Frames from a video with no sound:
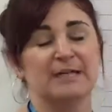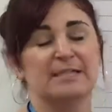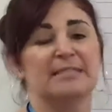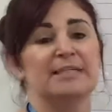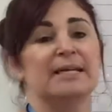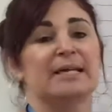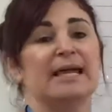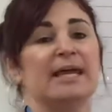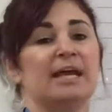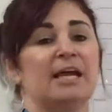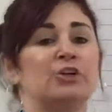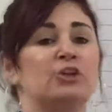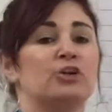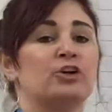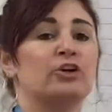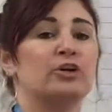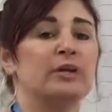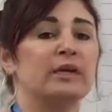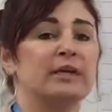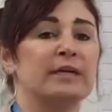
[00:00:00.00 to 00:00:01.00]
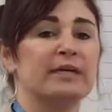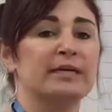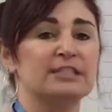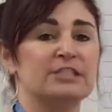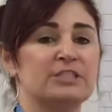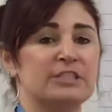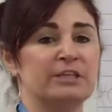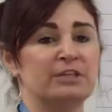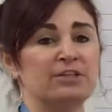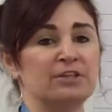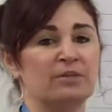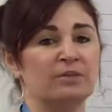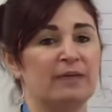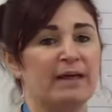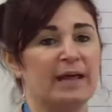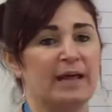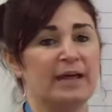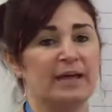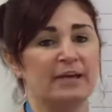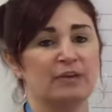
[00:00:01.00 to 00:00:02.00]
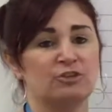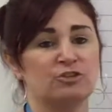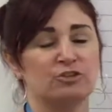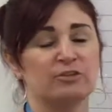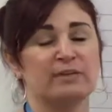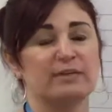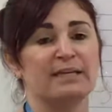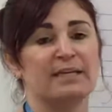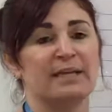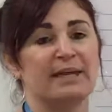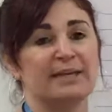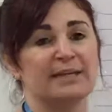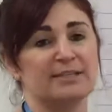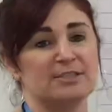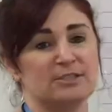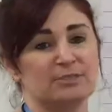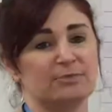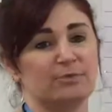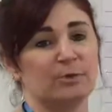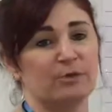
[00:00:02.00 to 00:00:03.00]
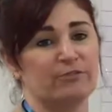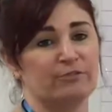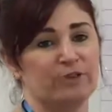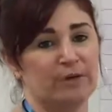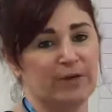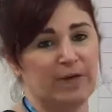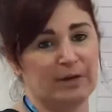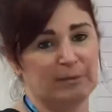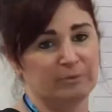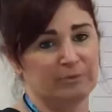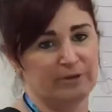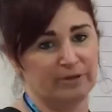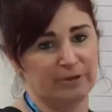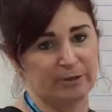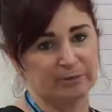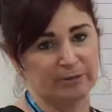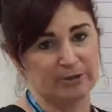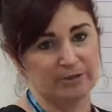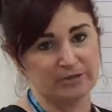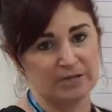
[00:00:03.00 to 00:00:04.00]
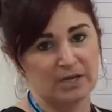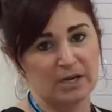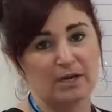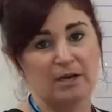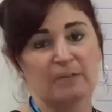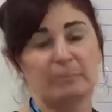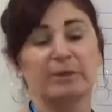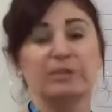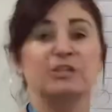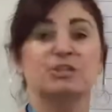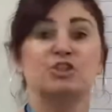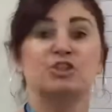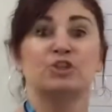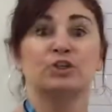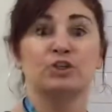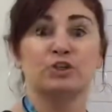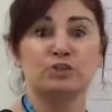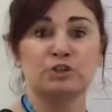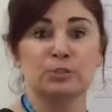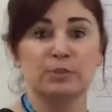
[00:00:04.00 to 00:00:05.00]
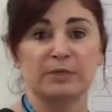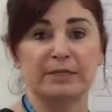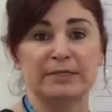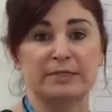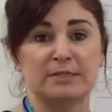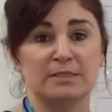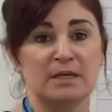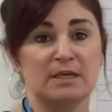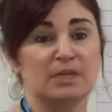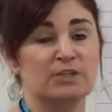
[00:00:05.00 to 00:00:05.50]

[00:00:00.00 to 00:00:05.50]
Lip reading: Today you're going to continue that and do the next 4 vocabulary words, but it's your choice.